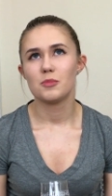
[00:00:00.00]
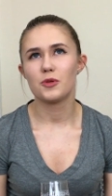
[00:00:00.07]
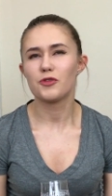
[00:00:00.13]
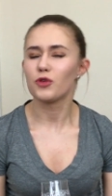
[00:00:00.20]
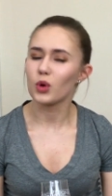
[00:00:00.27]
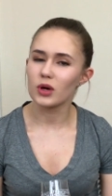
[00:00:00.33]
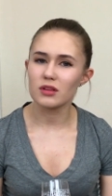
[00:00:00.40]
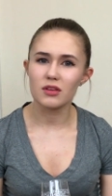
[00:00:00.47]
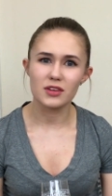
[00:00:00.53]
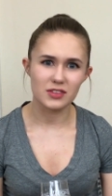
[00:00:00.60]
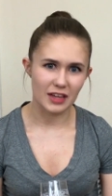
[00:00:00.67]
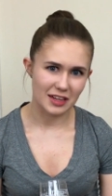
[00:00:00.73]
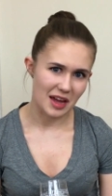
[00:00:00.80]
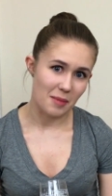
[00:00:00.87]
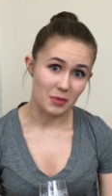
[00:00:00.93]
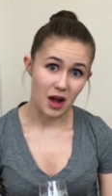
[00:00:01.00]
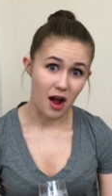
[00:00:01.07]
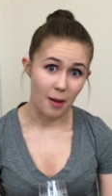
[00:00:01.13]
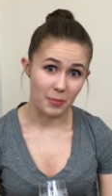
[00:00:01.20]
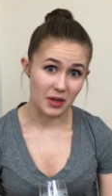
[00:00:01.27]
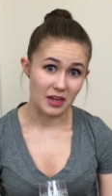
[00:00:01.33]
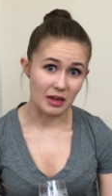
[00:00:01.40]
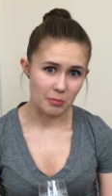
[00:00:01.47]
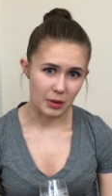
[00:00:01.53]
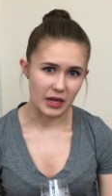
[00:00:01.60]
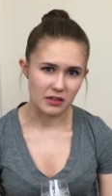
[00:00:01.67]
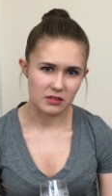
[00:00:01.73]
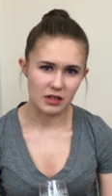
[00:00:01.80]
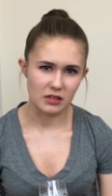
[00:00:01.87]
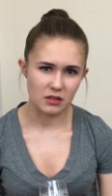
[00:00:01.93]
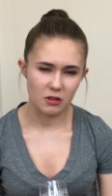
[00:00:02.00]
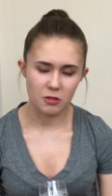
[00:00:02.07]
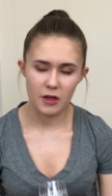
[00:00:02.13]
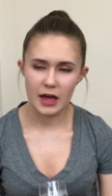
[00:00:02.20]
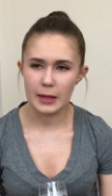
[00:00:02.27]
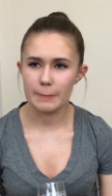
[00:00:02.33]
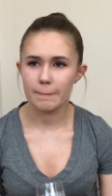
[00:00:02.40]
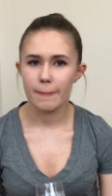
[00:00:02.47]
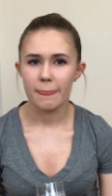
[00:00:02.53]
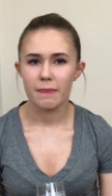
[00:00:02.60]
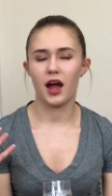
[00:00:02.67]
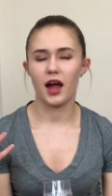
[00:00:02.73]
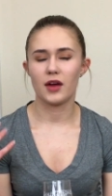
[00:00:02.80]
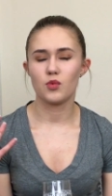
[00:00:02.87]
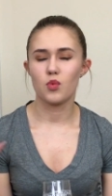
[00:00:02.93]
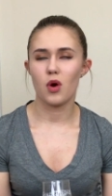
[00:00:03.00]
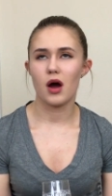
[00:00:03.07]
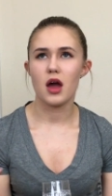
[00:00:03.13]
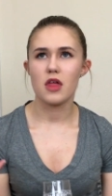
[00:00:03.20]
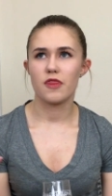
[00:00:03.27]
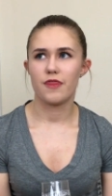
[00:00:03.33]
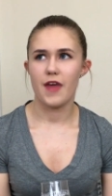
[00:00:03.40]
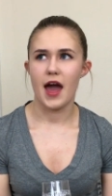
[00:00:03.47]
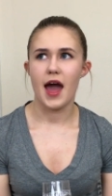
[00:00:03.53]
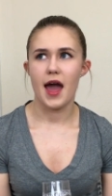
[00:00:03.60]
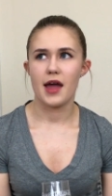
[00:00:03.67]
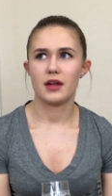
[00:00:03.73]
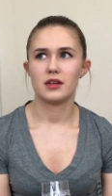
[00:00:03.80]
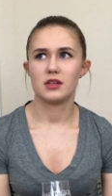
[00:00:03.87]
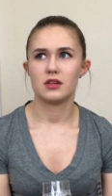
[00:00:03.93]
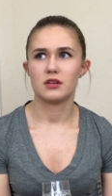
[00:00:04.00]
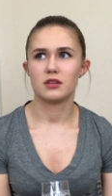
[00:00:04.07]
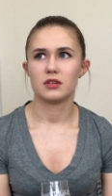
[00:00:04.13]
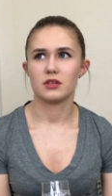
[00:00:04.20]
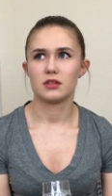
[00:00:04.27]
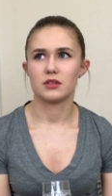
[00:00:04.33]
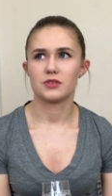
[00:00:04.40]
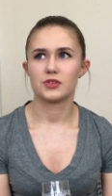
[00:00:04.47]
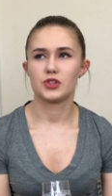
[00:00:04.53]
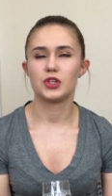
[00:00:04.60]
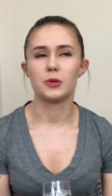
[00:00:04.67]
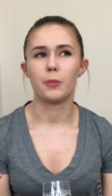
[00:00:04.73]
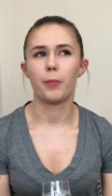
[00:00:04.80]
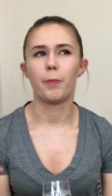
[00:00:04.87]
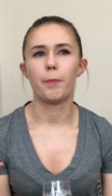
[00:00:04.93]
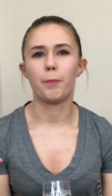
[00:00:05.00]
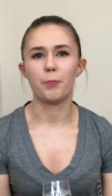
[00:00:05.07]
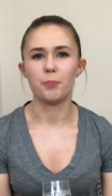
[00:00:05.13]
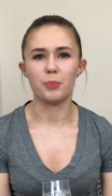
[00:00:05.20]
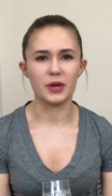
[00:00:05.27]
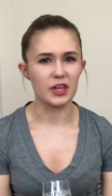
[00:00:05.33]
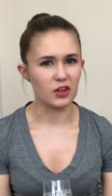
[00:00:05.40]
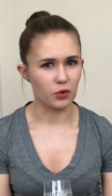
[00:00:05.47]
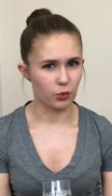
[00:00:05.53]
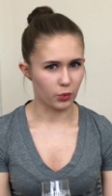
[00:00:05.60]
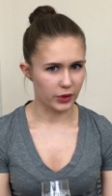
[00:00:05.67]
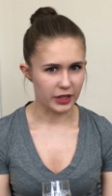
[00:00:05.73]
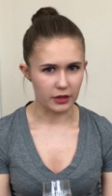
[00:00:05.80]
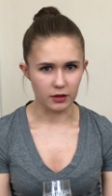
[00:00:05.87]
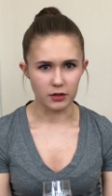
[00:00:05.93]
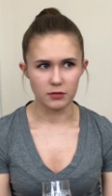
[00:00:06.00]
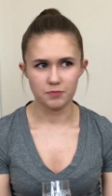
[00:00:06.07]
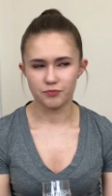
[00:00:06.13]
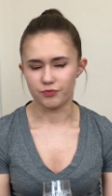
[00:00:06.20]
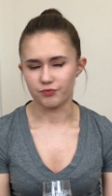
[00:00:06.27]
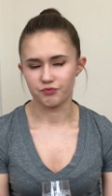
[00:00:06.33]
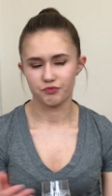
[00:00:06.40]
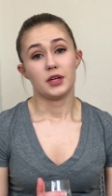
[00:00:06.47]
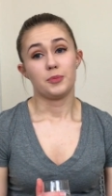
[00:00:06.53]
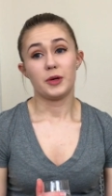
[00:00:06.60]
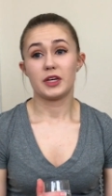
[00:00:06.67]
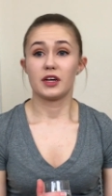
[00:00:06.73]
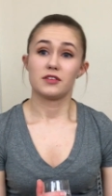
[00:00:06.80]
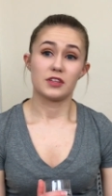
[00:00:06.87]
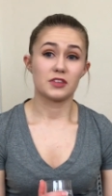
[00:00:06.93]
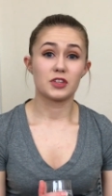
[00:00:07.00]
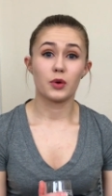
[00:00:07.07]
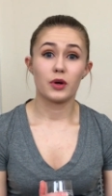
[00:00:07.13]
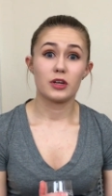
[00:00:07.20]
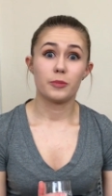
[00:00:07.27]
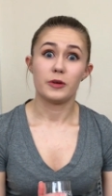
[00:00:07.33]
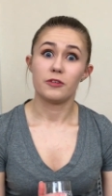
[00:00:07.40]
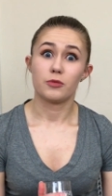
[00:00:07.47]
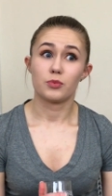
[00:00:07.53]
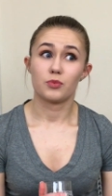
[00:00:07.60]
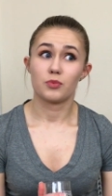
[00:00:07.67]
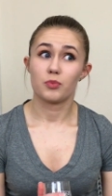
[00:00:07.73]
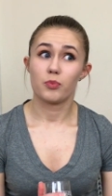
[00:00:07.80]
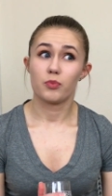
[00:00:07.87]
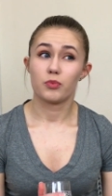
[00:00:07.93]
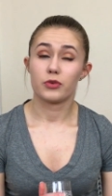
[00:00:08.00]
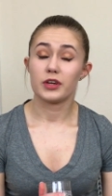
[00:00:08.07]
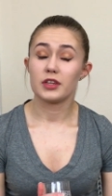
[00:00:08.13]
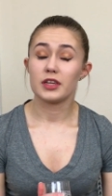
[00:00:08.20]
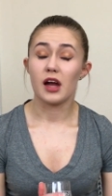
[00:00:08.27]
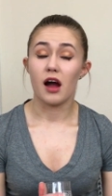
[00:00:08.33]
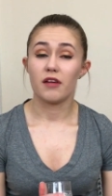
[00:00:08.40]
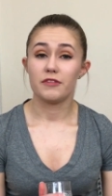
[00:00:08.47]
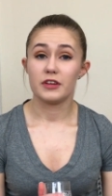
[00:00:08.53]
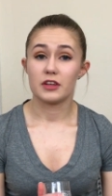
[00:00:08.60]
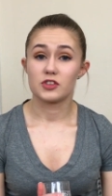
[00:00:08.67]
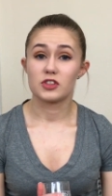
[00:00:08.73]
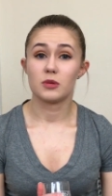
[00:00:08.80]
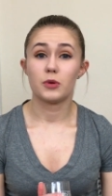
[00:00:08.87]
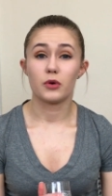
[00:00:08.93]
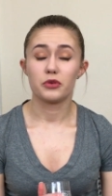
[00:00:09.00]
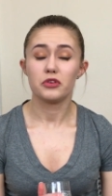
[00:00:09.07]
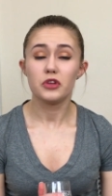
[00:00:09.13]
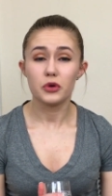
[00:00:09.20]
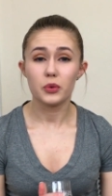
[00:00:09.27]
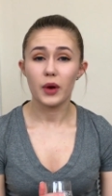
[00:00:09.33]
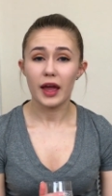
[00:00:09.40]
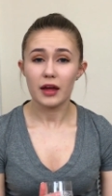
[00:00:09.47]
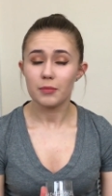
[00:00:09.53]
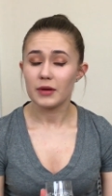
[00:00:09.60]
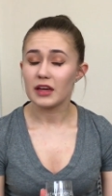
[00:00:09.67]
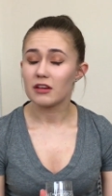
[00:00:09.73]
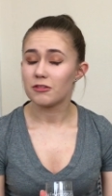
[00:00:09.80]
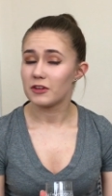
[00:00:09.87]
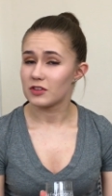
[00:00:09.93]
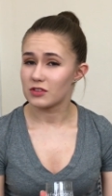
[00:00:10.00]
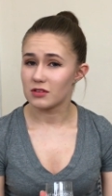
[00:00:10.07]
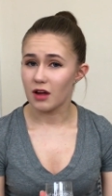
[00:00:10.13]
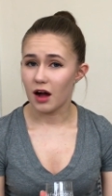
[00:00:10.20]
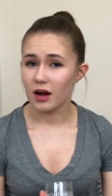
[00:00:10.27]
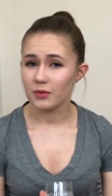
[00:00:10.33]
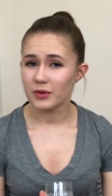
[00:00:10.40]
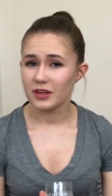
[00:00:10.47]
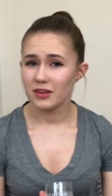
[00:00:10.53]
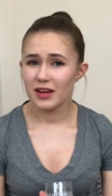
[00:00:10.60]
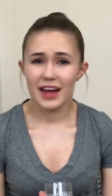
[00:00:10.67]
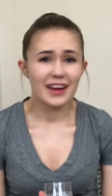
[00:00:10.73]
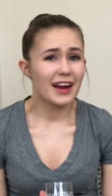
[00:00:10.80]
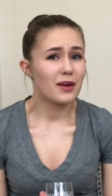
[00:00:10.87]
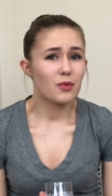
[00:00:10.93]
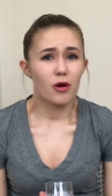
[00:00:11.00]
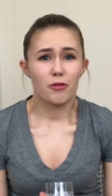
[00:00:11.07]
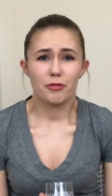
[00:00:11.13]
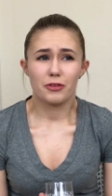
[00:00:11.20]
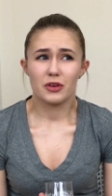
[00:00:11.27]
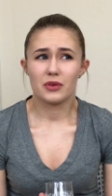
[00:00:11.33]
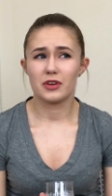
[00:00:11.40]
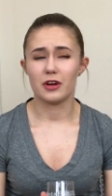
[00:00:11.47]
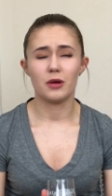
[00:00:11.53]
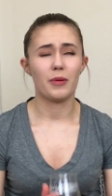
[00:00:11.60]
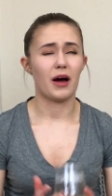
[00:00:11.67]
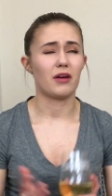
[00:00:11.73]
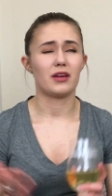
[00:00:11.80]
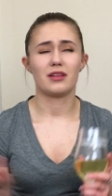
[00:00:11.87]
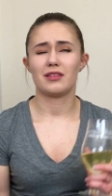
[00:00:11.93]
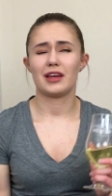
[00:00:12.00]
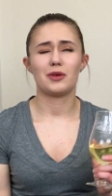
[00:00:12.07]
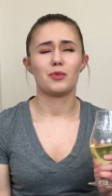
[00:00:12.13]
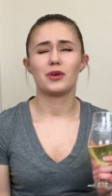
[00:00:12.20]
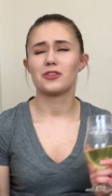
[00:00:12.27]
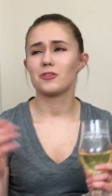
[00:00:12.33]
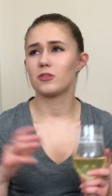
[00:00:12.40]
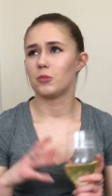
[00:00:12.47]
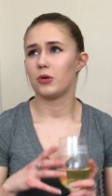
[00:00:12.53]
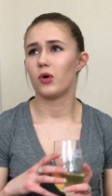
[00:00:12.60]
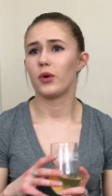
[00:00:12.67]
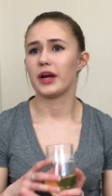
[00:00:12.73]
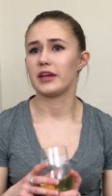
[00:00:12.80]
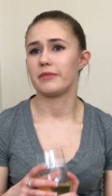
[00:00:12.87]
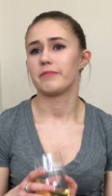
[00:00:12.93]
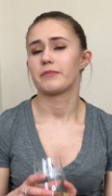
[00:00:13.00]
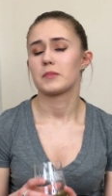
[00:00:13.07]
before it looks like I'm copying and pasting the thing. I want that to be real, because it's going to be really obvious to both you and me if it's not real, and I won't feel good about it. Like, what's the point?